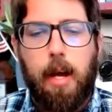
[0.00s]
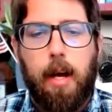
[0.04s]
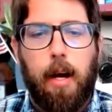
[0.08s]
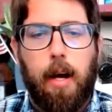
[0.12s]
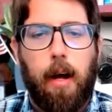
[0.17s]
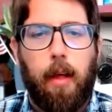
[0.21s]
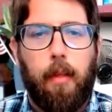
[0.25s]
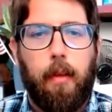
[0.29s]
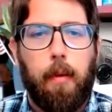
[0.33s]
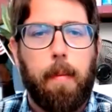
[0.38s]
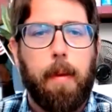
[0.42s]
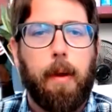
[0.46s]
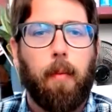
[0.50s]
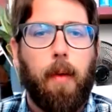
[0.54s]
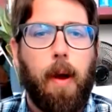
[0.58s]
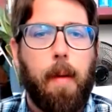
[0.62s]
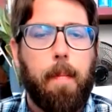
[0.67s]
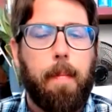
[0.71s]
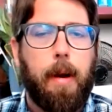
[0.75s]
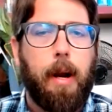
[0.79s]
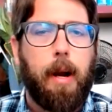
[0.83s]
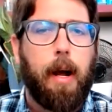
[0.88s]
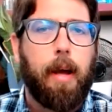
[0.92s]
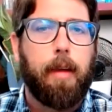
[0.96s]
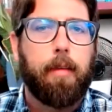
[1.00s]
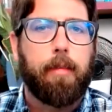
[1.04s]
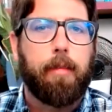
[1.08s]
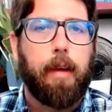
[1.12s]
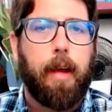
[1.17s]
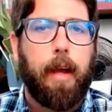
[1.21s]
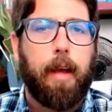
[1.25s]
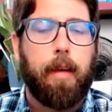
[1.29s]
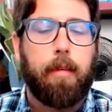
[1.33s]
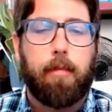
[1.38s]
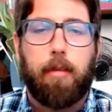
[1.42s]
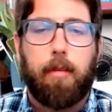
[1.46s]
They're being weaponized
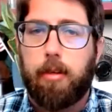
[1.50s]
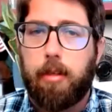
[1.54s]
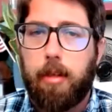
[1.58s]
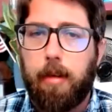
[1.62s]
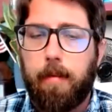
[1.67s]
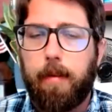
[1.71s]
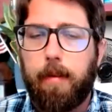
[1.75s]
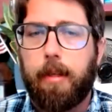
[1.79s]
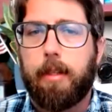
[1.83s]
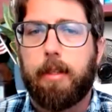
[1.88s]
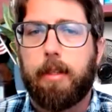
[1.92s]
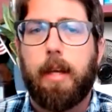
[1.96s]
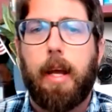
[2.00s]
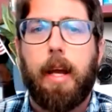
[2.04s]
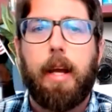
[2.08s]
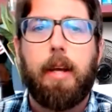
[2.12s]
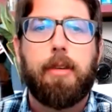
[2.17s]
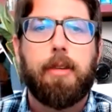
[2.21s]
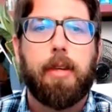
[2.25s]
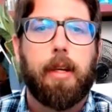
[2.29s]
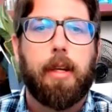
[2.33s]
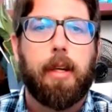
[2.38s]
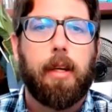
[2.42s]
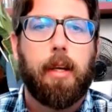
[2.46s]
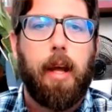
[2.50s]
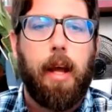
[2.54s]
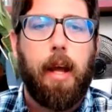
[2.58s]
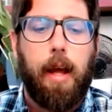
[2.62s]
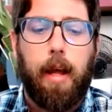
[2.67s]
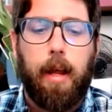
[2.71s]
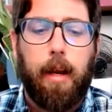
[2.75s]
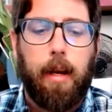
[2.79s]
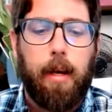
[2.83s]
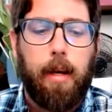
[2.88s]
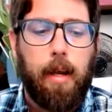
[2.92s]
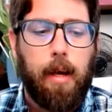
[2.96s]
against our civilization
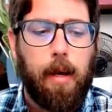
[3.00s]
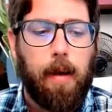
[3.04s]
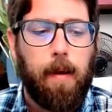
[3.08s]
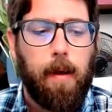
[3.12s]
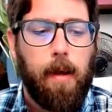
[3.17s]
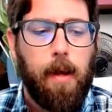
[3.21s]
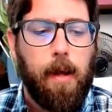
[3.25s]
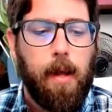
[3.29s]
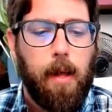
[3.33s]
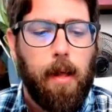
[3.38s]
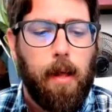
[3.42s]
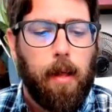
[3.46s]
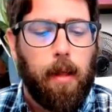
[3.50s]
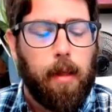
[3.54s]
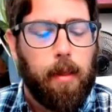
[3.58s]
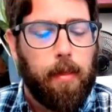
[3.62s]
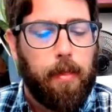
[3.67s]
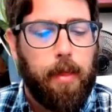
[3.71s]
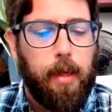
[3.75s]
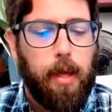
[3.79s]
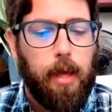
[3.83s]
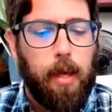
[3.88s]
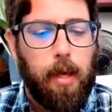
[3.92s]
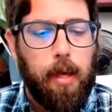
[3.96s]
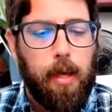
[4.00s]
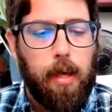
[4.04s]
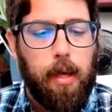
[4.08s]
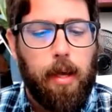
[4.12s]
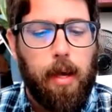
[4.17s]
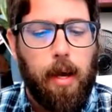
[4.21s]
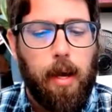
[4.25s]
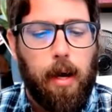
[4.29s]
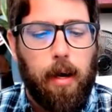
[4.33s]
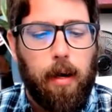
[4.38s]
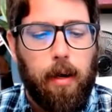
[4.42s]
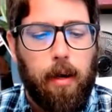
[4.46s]
and
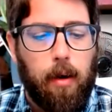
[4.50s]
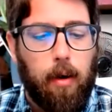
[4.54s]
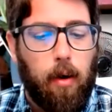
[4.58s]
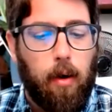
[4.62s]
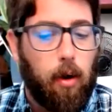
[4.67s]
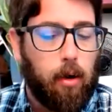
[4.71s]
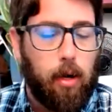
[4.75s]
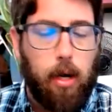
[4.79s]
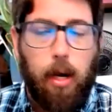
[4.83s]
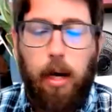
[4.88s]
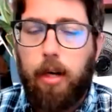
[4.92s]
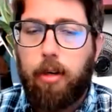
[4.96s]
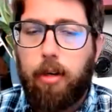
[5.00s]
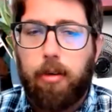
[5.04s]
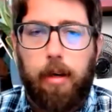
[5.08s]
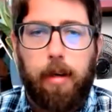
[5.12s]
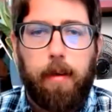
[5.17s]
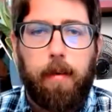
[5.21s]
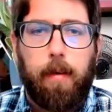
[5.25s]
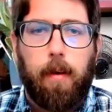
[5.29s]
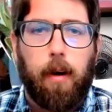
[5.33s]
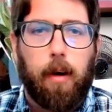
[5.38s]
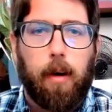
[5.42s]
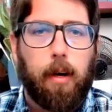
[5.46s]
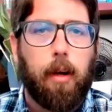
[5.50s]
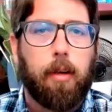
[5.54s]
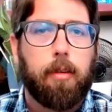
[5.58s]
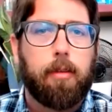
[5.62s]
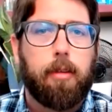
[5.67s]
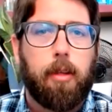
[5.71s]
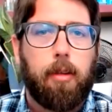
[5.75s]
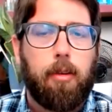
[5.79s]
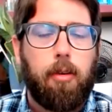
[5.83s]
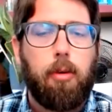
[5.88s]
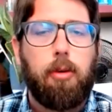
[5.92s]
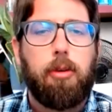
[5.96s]
our country, our
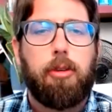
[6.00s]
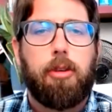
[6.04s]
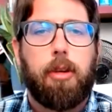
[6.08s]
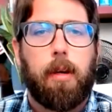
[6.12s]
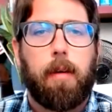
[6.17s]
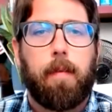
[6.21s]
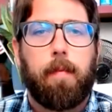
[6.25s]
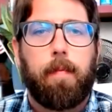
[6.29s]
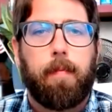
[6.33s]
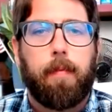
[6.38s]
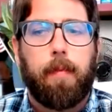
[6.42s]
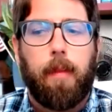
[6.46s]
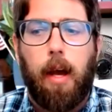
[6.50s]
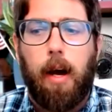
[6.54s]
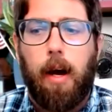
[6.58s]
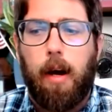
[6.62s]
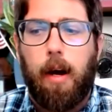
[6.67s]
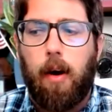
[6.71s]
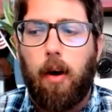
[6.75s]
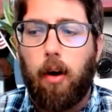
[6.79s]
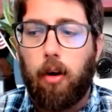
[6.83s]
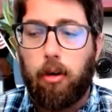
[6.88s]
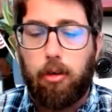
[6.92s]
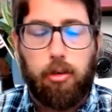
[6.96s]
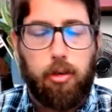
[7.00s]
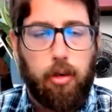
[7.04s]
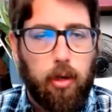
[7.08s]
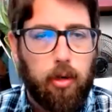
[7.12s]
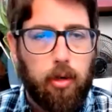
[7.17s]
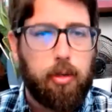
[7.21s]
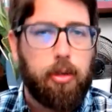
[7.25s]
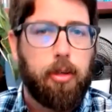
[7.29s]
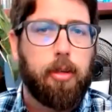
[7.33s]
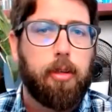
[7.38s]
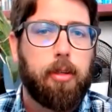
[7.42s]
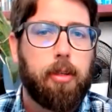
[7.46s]
Constitution, our
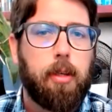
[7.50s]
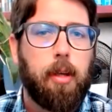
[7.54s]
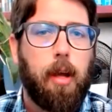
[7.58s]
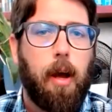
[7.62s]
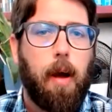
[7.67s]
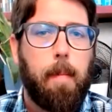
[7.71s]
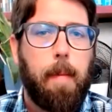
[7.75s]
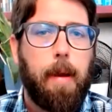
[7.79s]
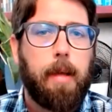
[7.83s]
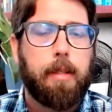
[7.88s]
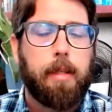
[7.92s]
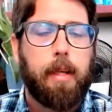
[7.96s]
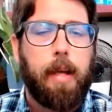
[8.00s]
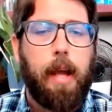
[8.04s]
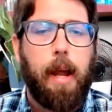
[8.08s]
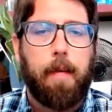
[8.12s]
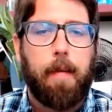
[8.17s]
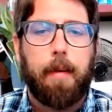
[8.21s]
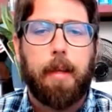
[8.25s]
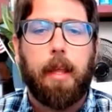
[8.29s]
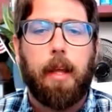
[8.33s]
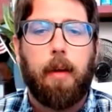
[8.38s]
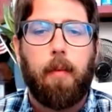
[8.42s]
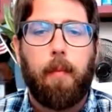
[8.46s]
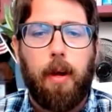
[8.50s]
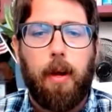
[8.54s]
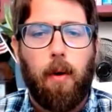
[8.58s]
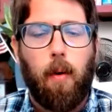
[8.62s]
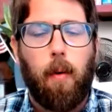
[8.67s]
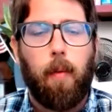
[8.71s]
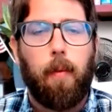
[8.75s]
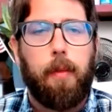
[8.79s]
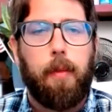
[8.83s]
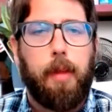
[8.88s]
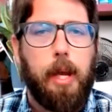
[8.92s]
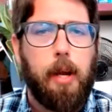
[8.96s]
churches, basically everything we
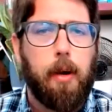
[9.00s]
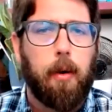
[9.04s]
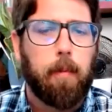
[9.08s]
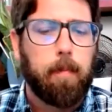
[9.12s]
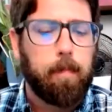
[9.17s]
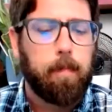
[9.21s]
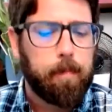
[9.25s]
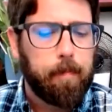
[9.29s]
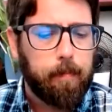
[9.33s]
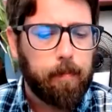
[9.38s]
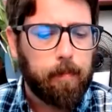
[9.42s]
hold dear.